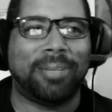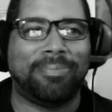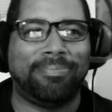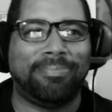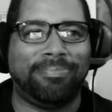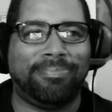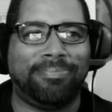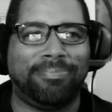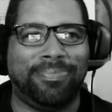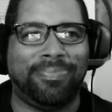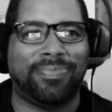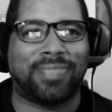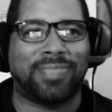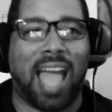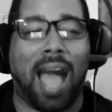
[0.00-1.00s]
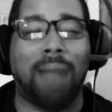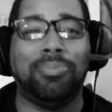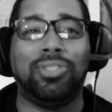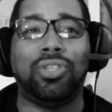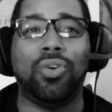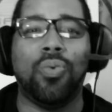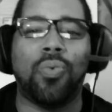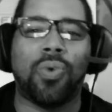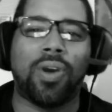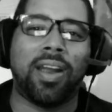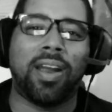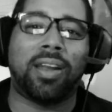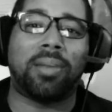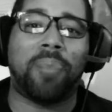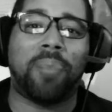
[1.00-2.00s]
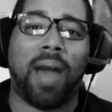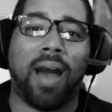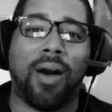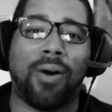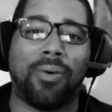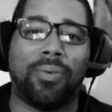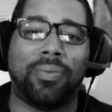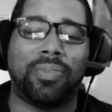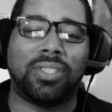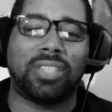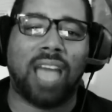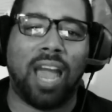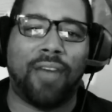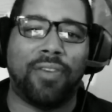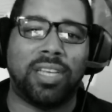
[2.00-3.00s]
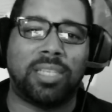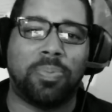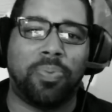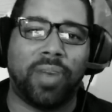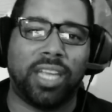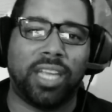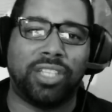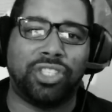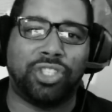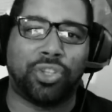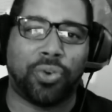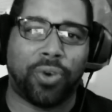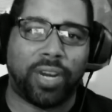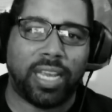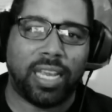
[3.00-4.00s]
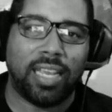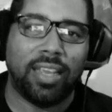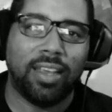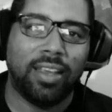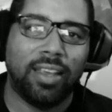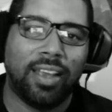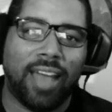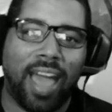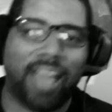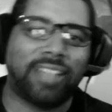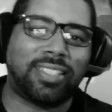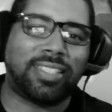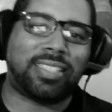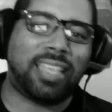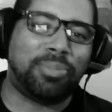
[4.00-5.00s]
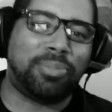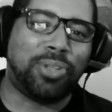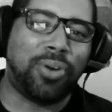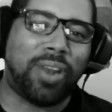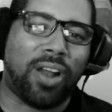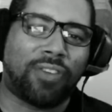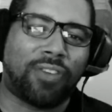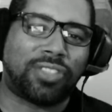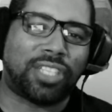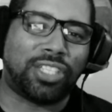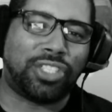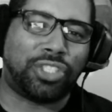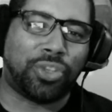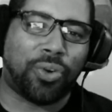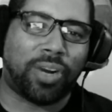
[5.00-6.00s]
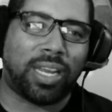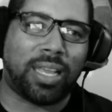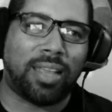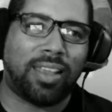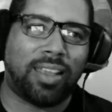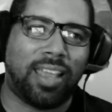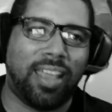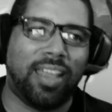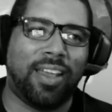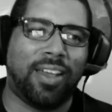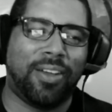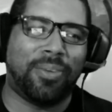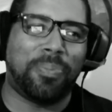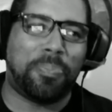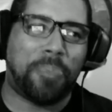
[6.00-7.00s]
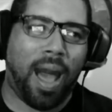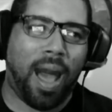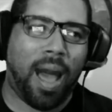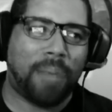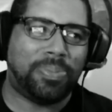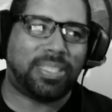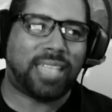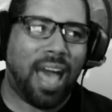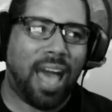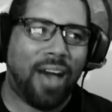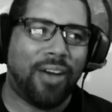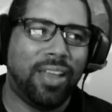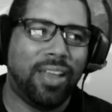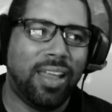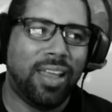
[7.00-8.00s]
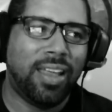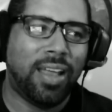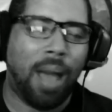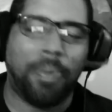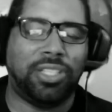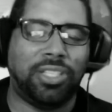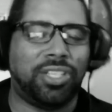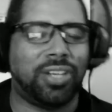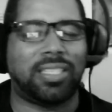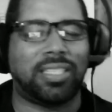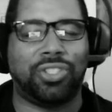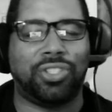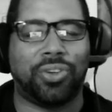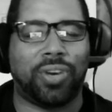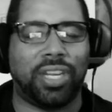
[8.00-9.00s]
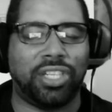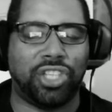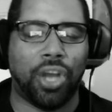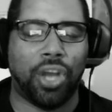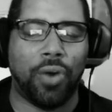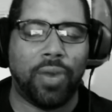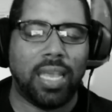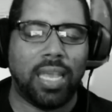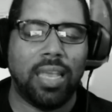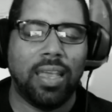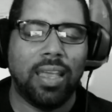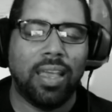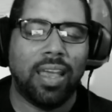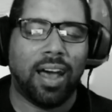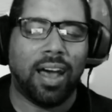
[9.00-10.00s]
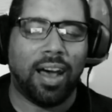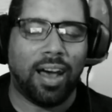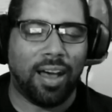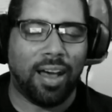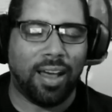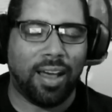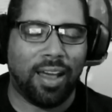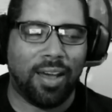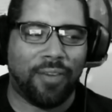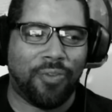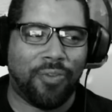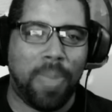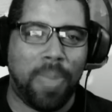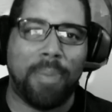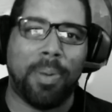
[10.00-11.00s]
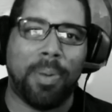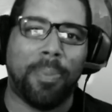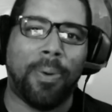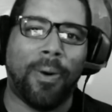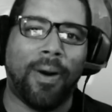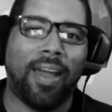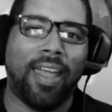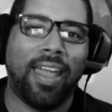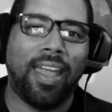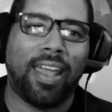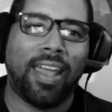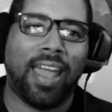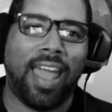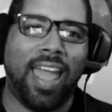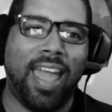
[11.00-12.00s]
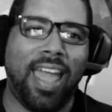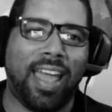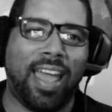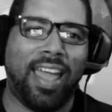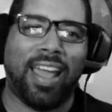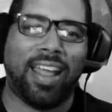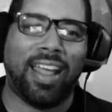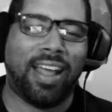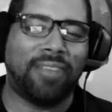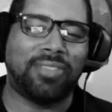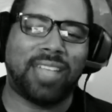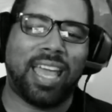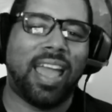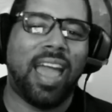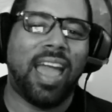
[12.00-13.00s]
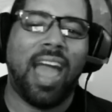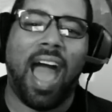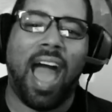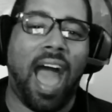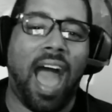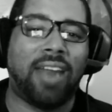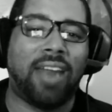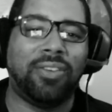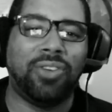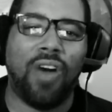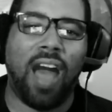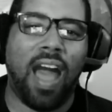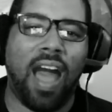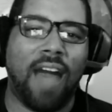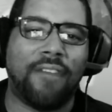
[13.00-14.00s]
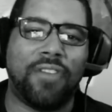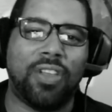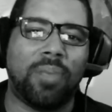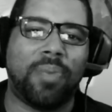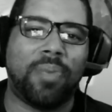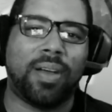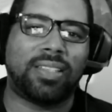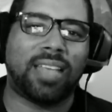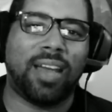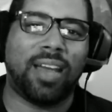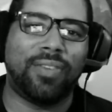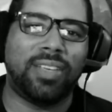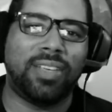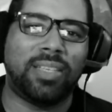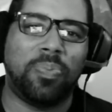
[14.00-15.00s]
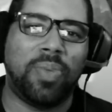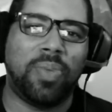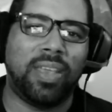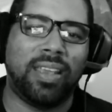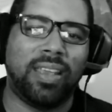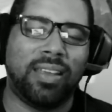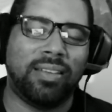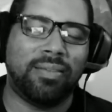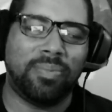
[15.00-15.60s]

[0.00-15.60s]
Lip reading: I'm too worried about Tyrese bringing Jordy. I can just see him do it. All of a sudden, Jordy pops out. I mean, just a Jody from Baby Boy. Yeah. I was like, I don't know how I feel about Tyrese being